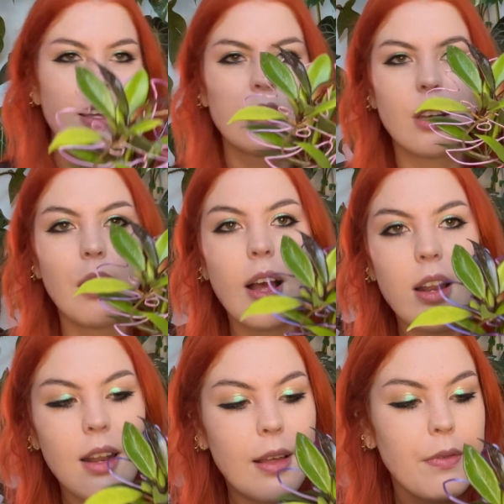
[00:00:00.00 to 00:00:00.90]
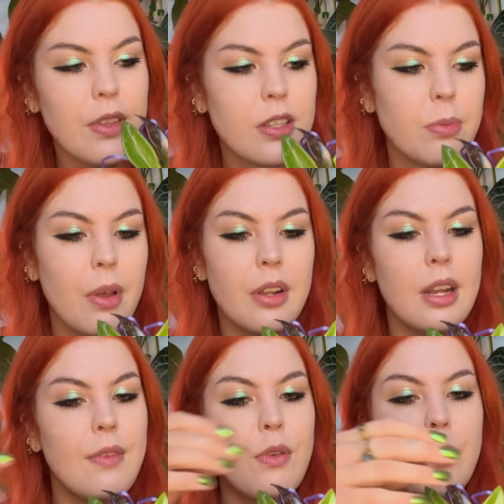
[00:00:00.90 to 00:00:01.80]
So I love this one.
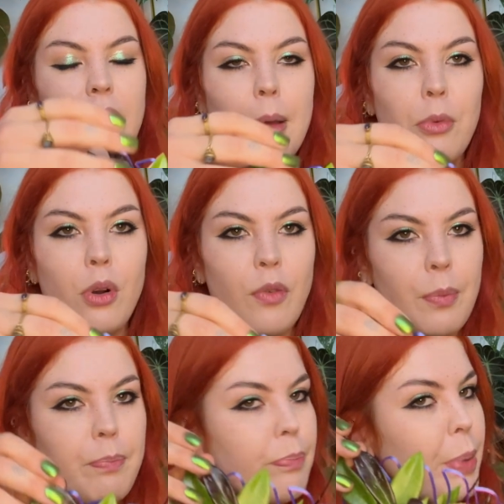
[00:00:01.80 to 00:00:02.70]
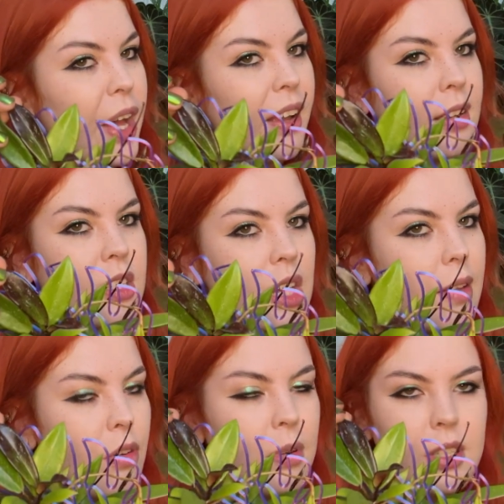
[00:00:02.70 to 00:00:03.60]
If you want a more of a burgundy,
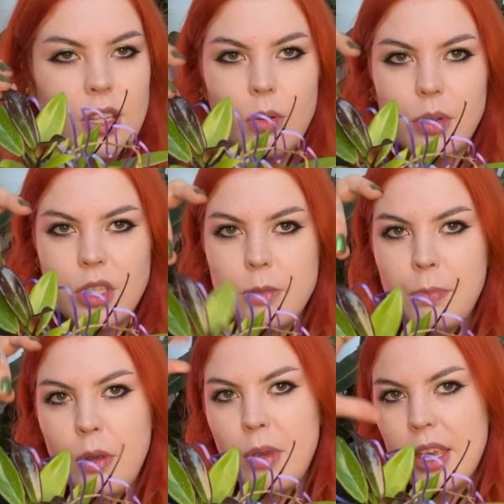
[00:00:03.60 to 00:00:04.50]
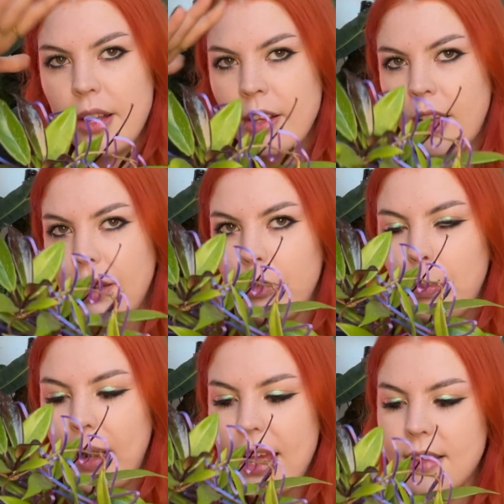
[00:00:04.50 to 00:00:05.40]
if you're into your spookier, colourful
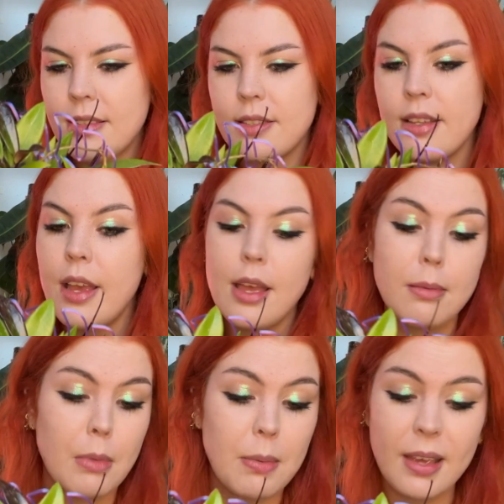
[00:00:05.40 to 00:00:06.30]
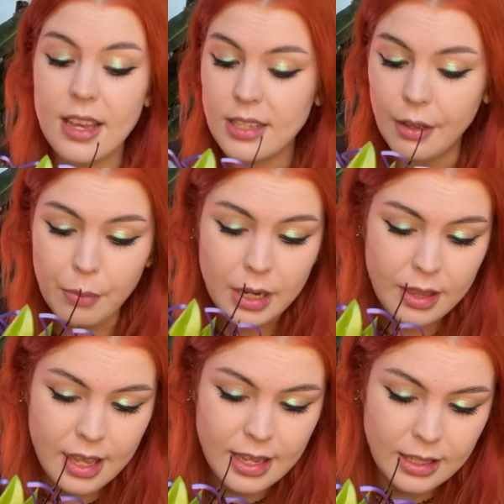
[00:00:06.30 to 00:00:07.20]
plants, maybe get yourself one of
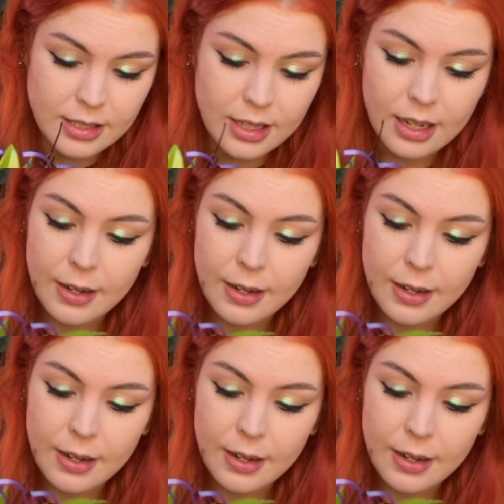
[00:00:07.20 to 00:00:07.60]
these.